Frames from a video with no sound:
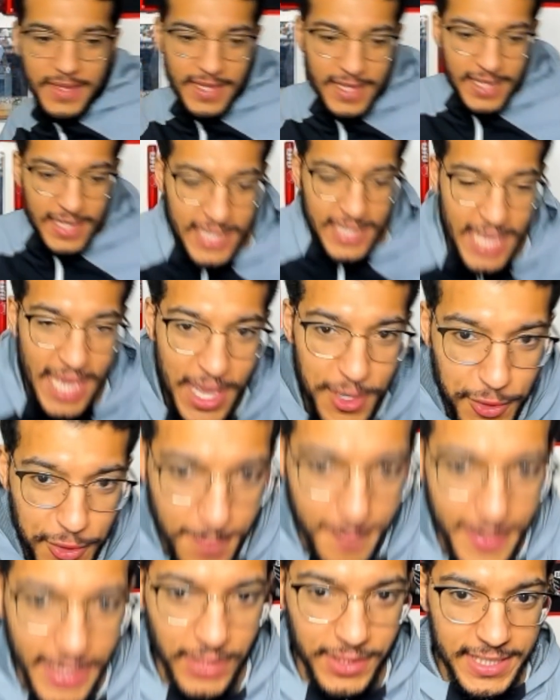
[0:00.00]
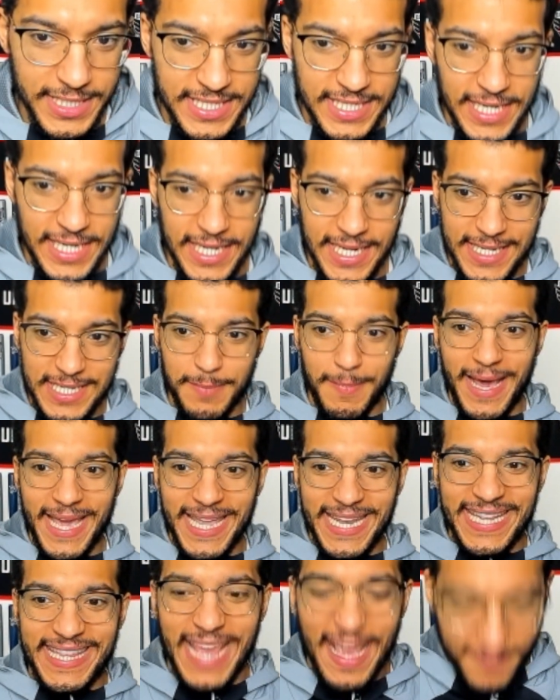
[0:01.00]
Yeah, you could barely see it. It's
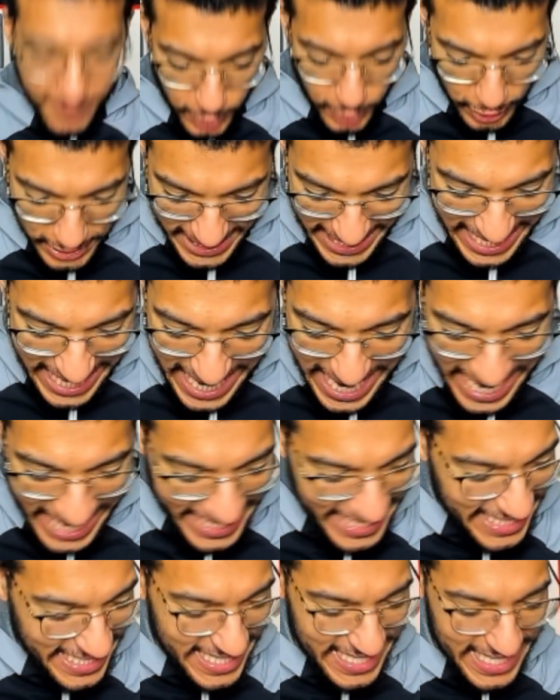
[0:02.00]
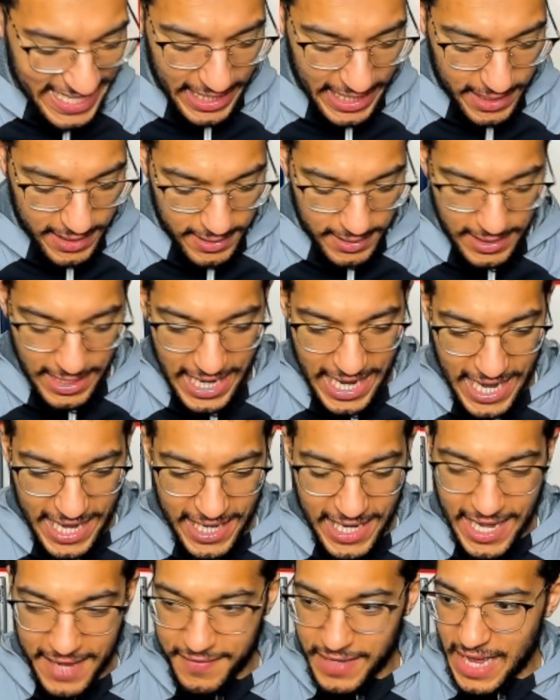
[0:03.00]
my Devils hockey stick.
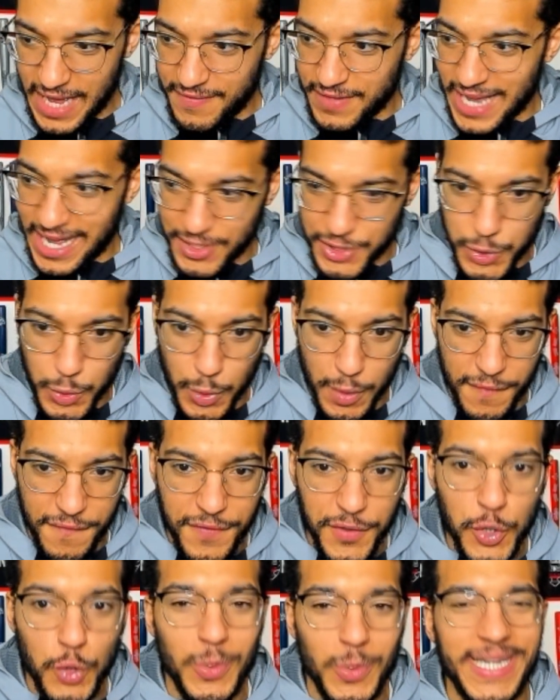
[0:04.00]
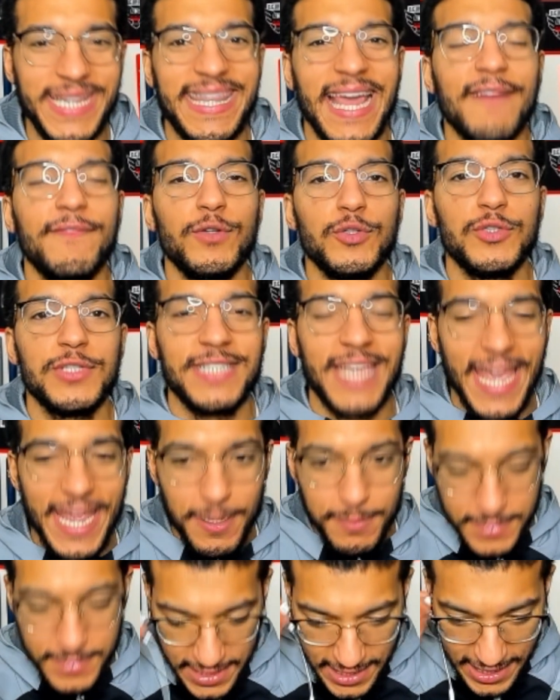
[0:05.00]
I've gone to a few Devils
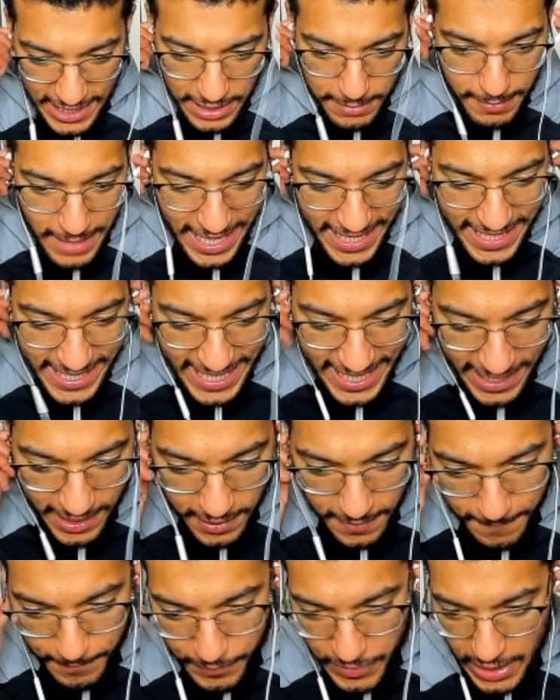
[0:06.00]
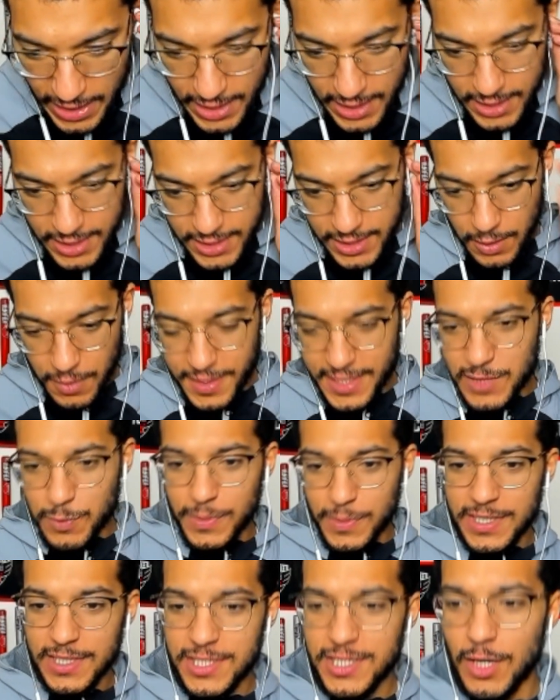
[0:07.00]
games in my day. So
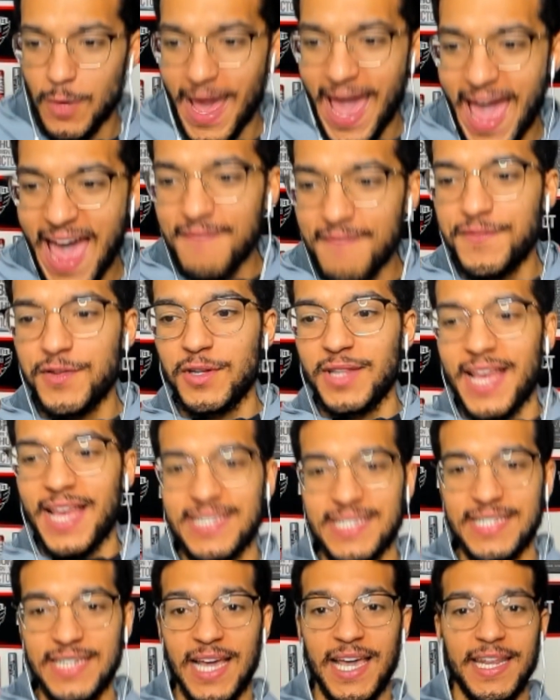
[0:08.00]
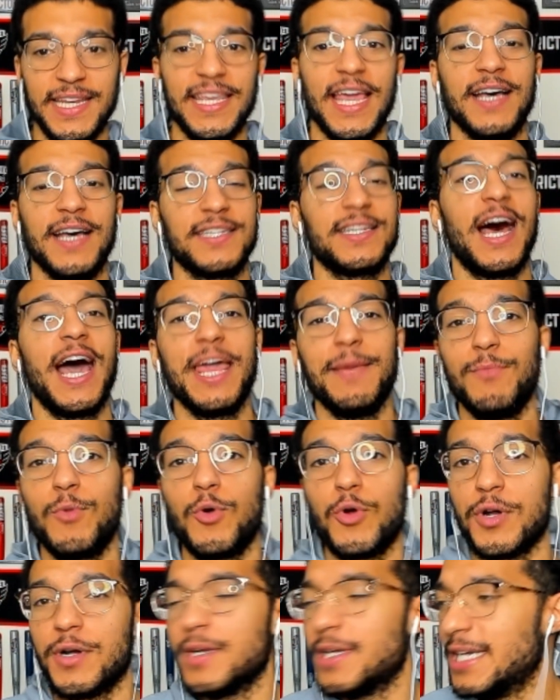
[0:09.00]
after last night, yes, I am
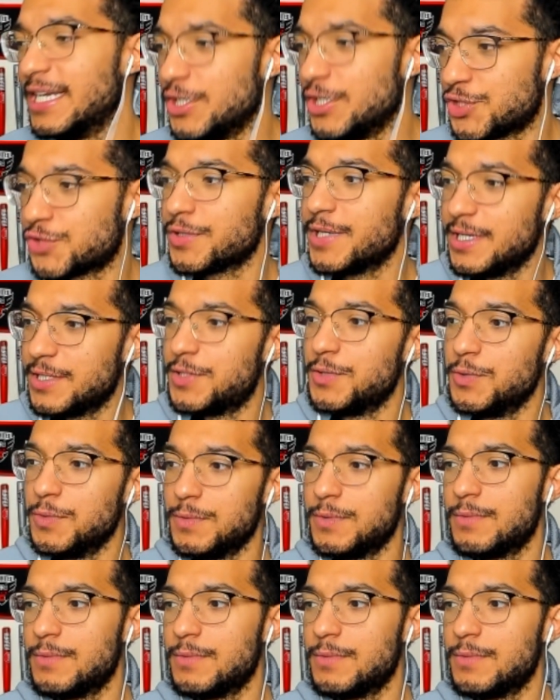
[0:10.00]
more intrigued to